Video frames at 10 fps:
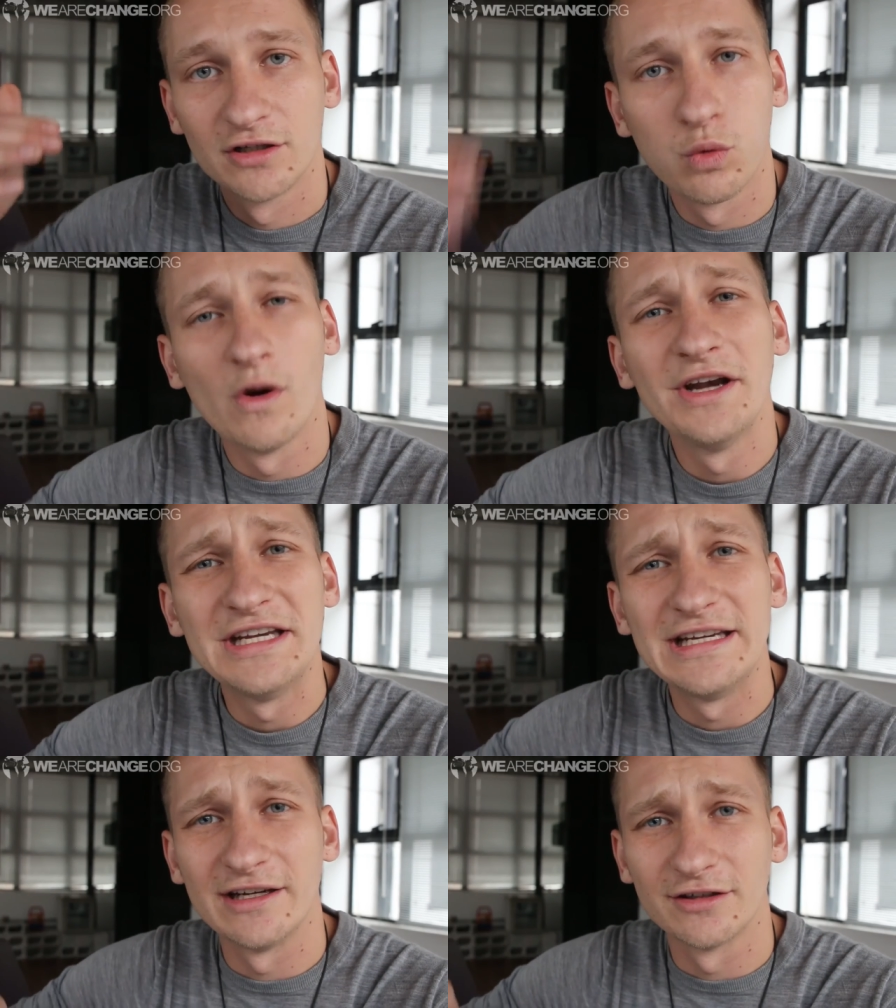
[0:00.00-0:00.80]

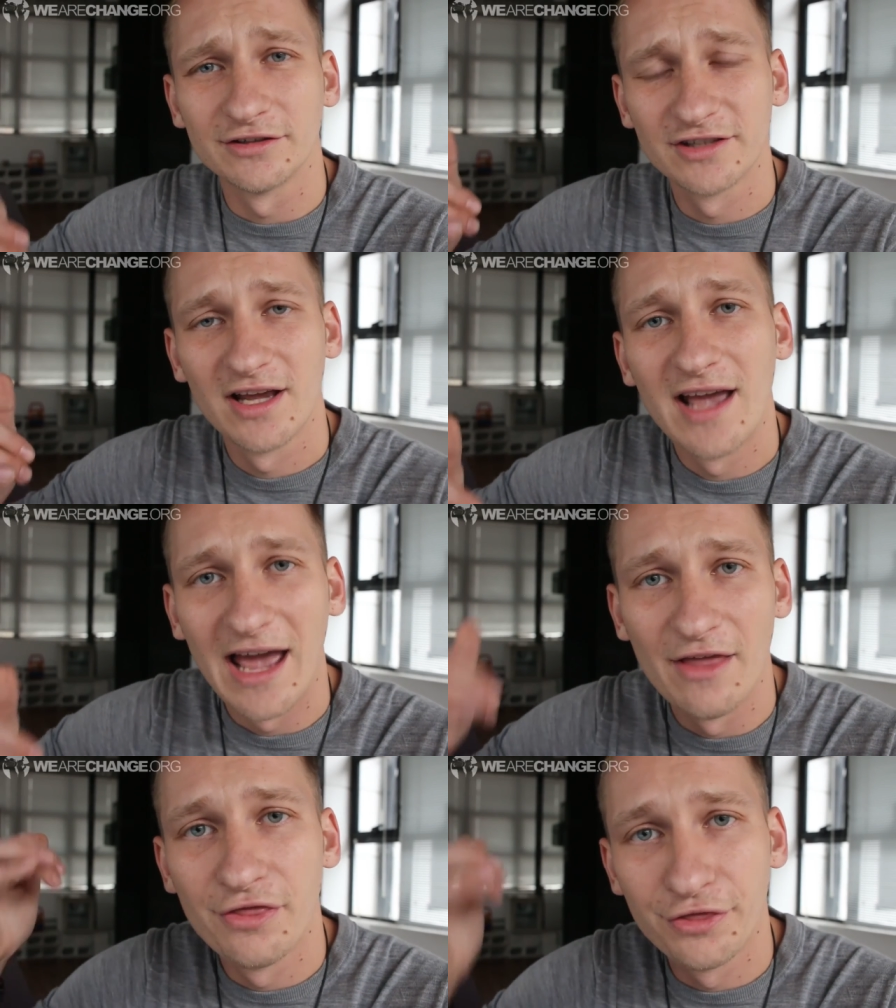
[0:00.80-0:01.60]
20 years,
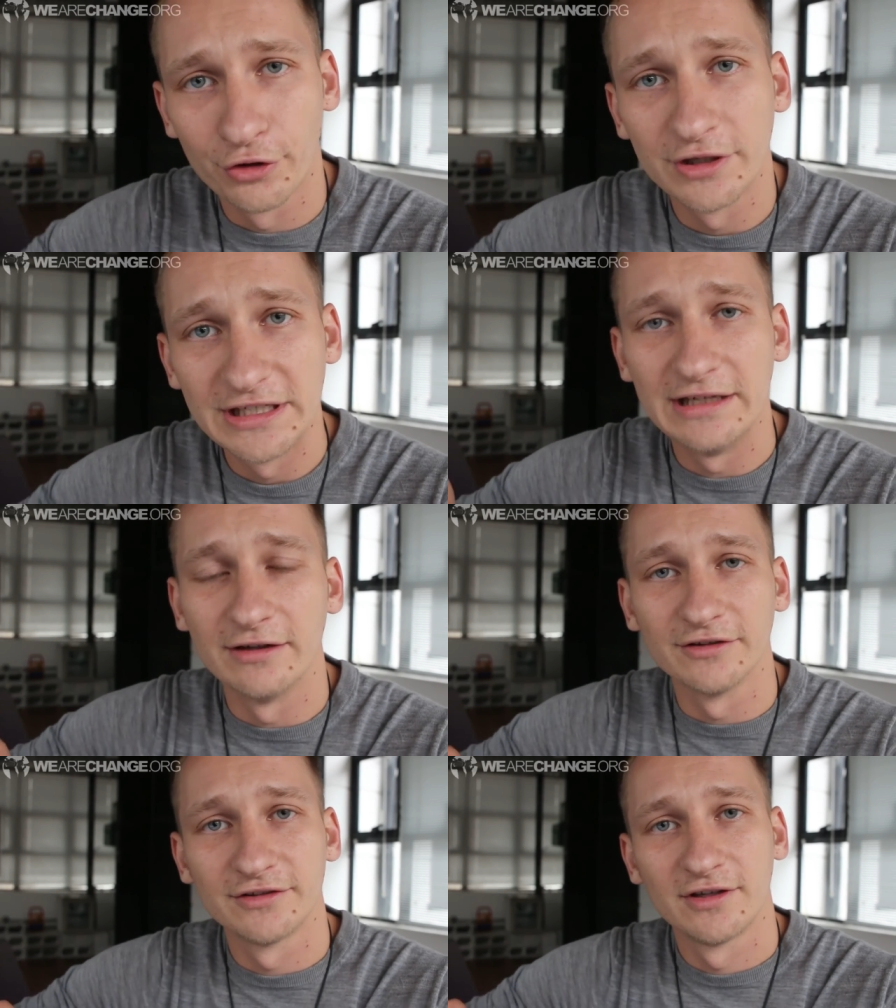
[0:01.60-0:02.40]
and 30
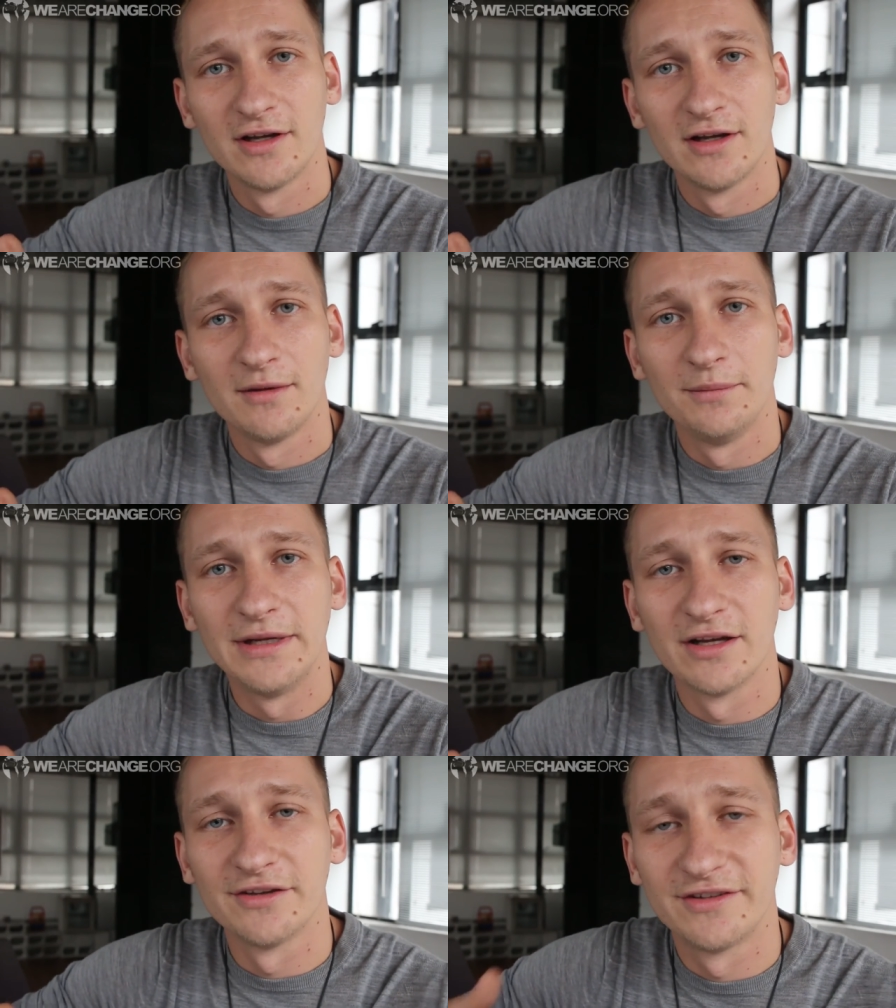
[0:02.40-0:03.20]
years.
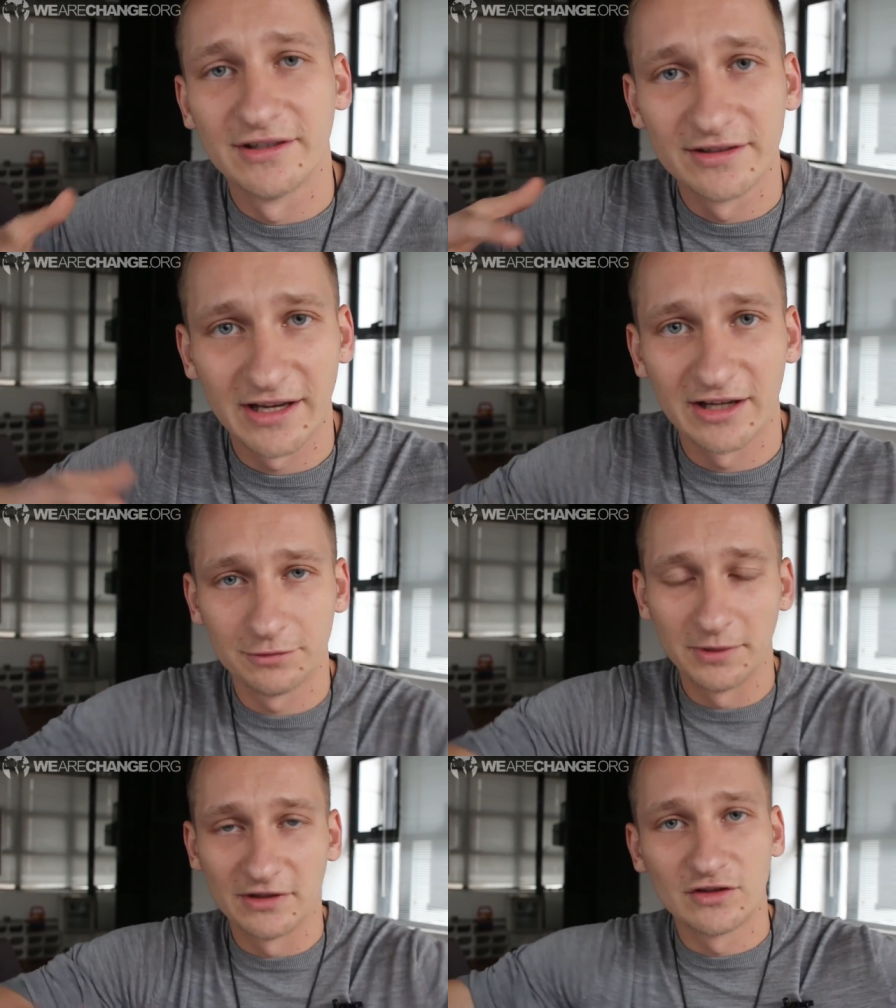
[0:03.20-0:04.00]
Because this
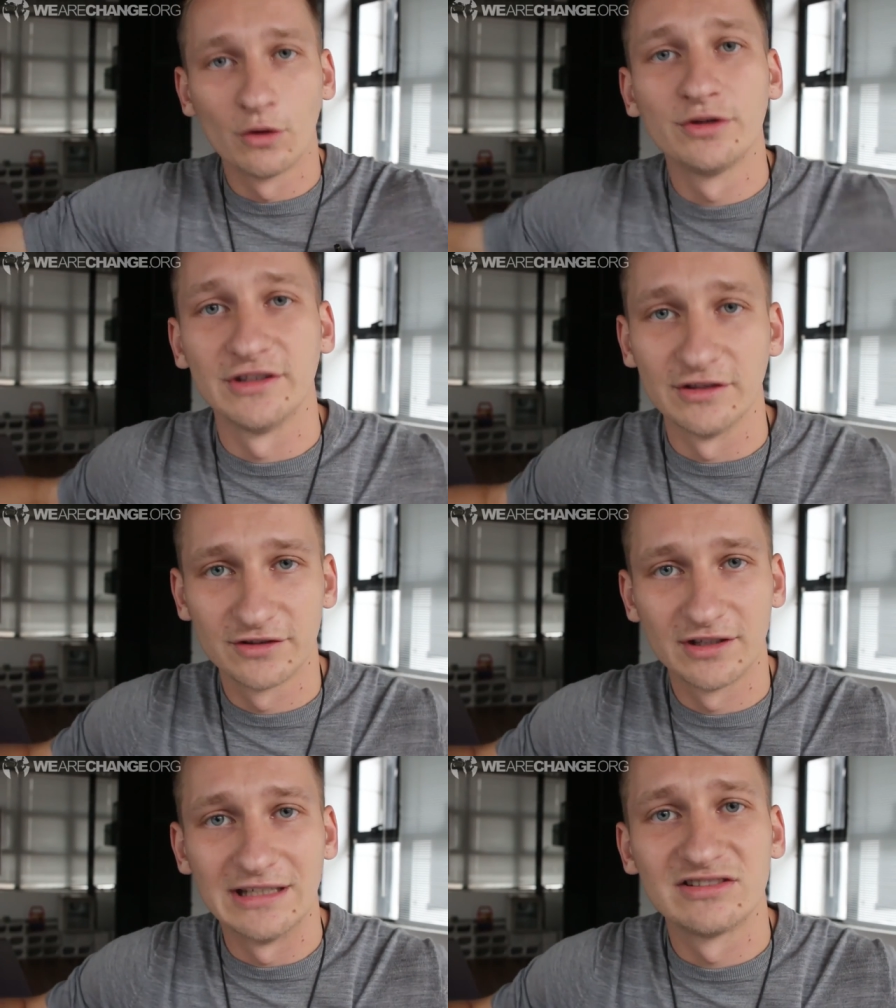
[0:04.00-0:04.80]

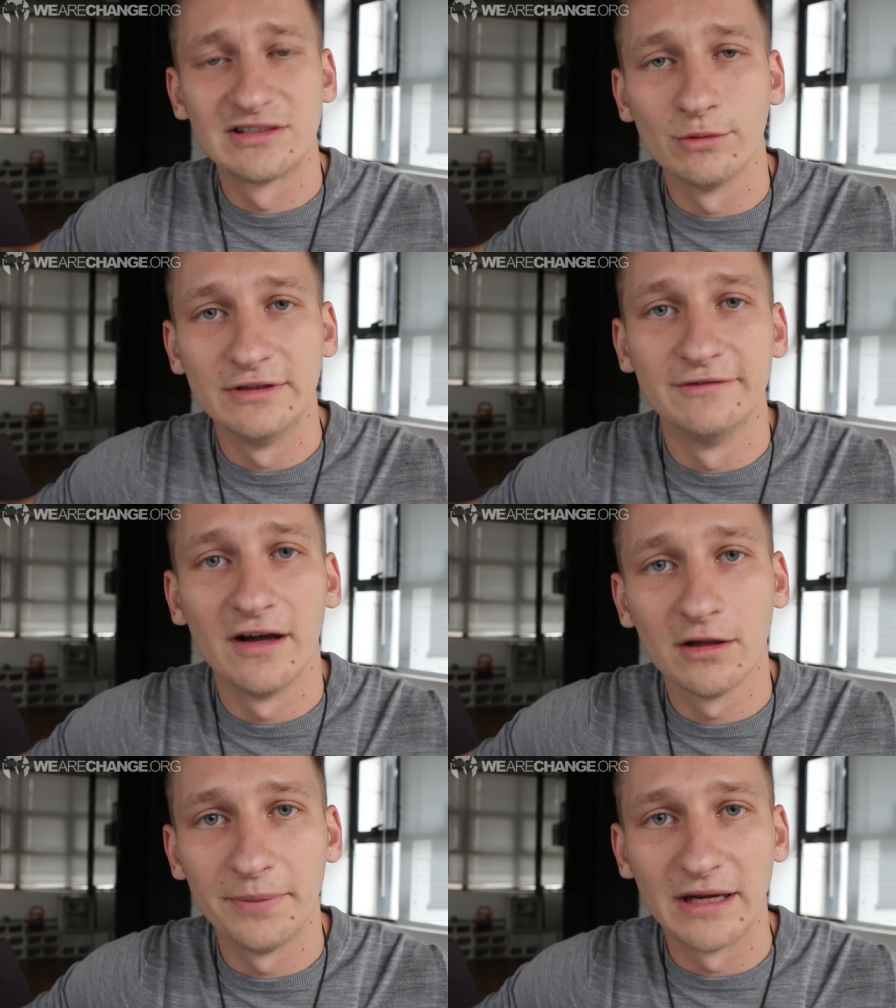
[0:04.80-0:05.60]
asbestosis is still
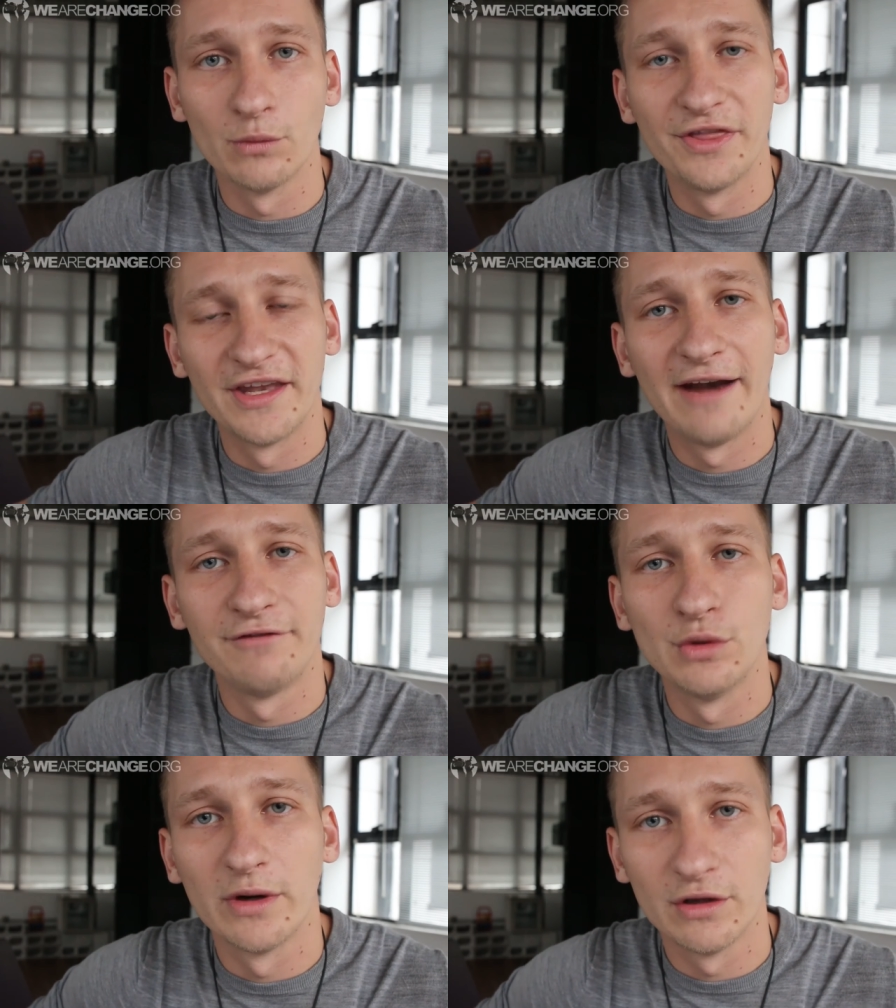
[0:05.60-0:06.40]
developing within
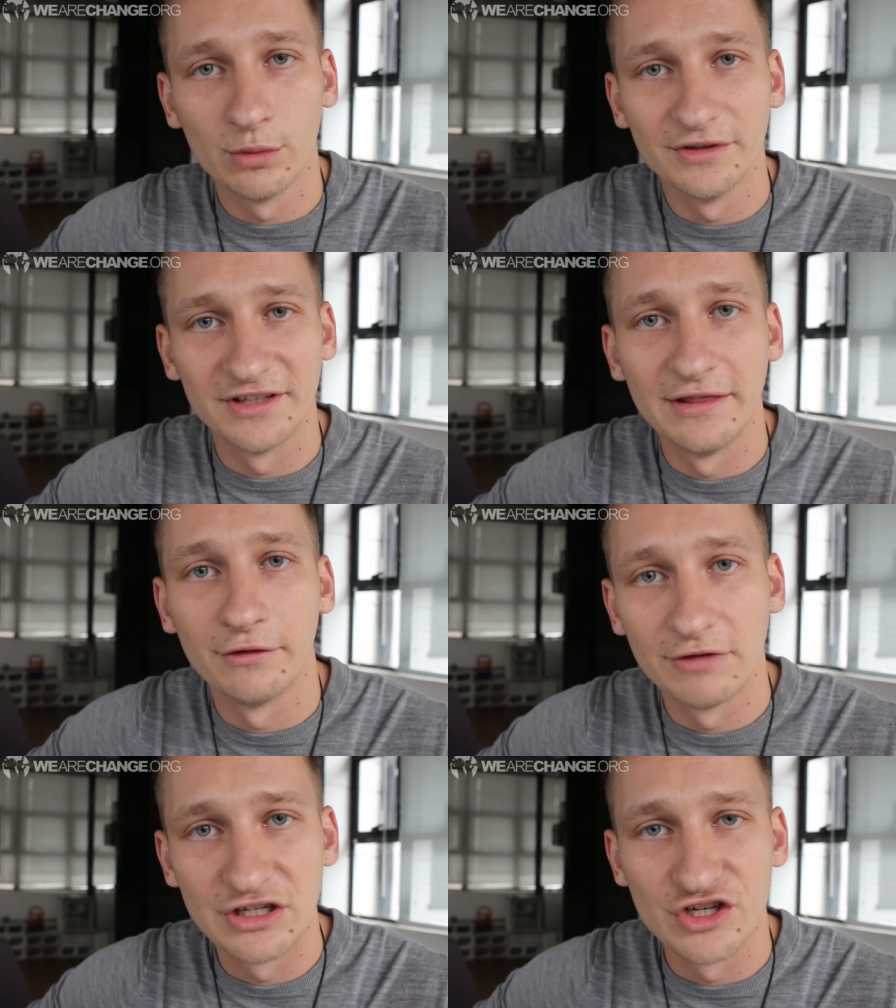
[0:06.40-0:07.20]
everyone who is in
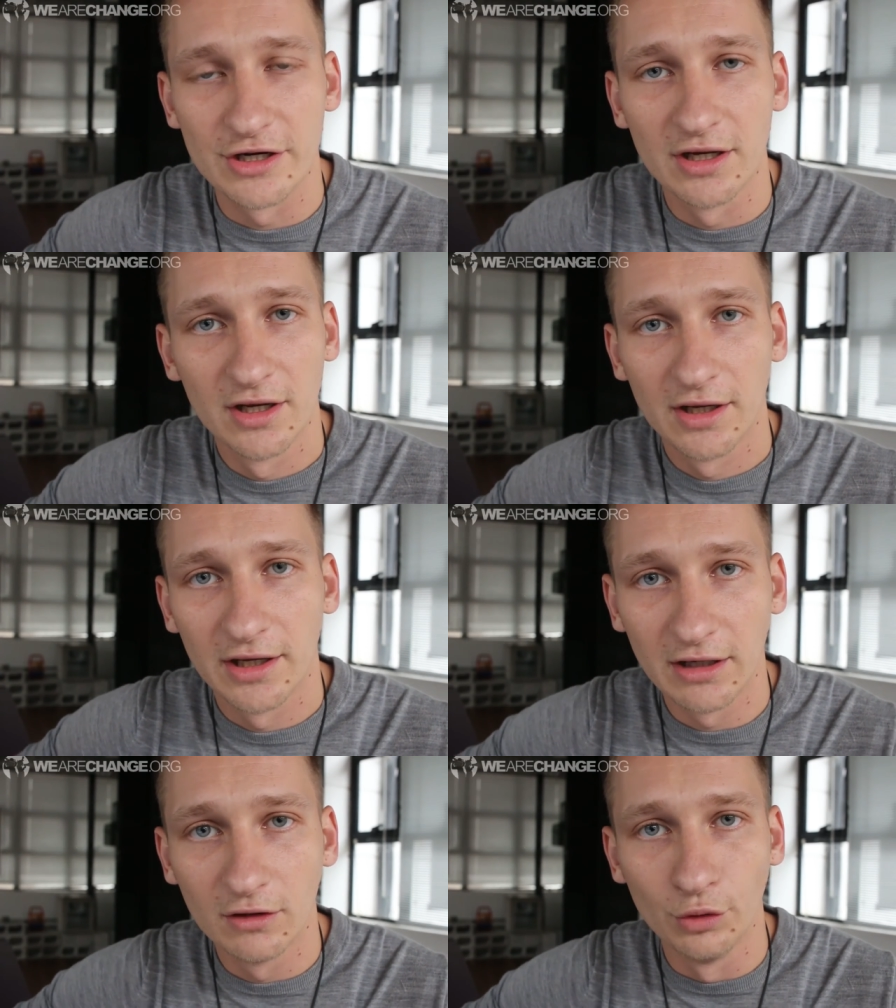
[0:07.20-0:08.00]
the region,
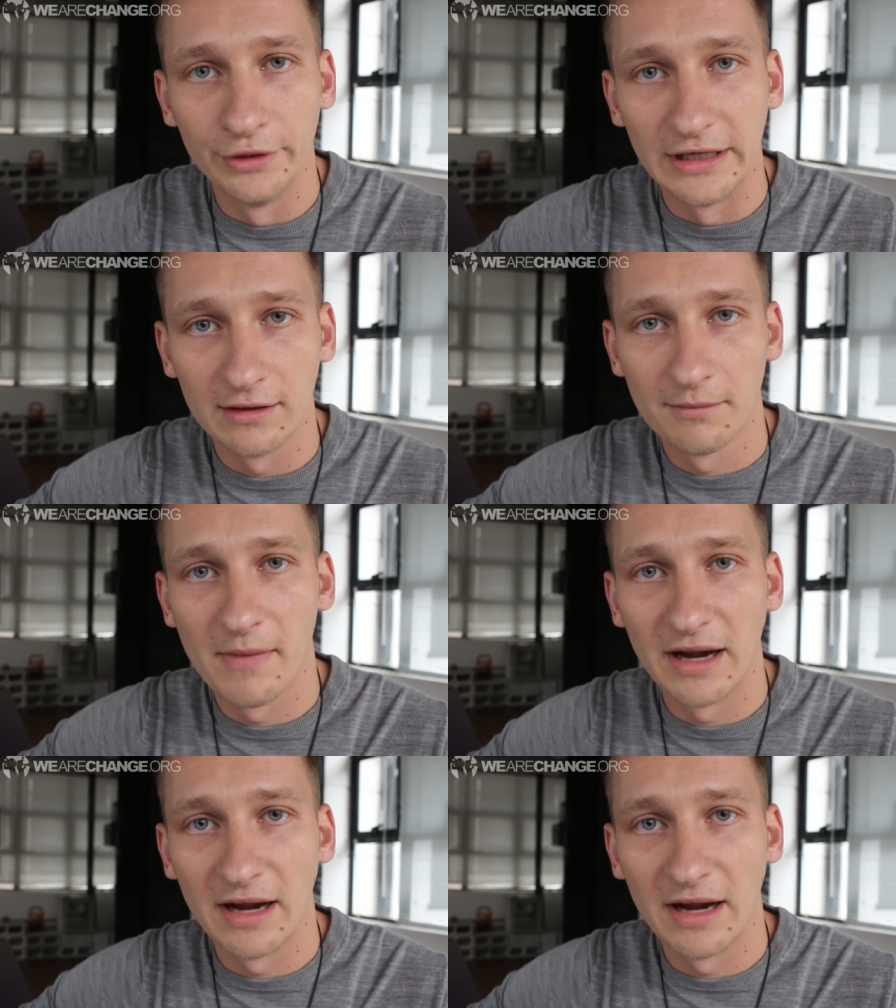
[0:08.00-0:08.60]
including